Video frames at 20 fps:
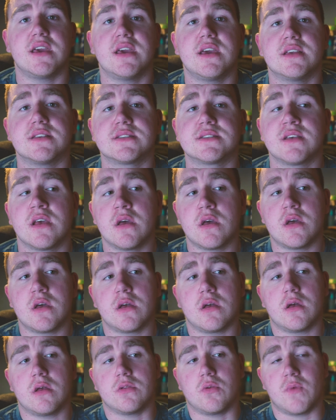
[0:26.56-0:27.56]
hits.
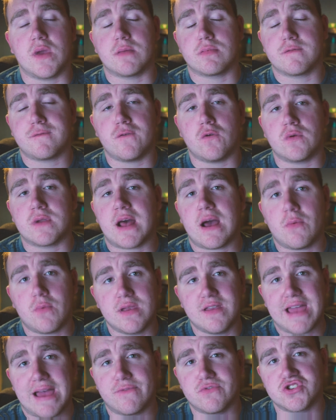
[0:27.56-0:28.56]
The week before that,
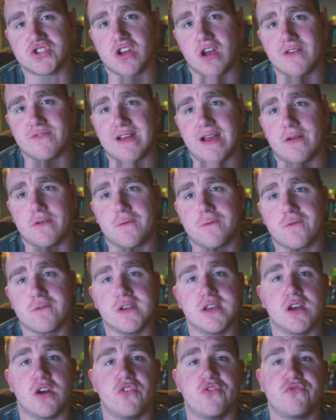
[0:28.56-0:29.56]
we averaged at around
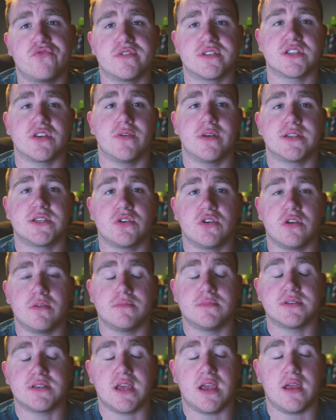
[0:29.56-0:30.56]
300, so in
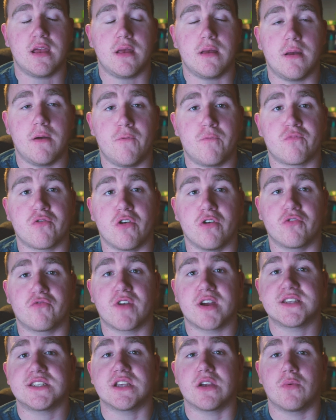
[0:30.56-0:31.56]
terms of
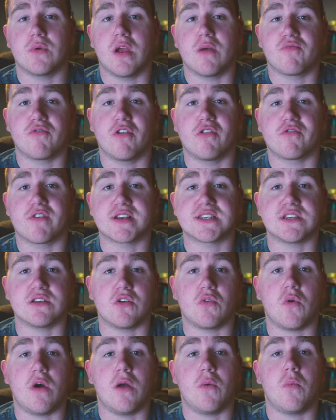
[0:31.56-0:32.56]
progressing, we are progressing
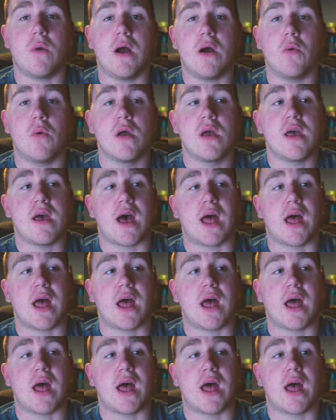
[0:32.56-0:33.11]
quite well.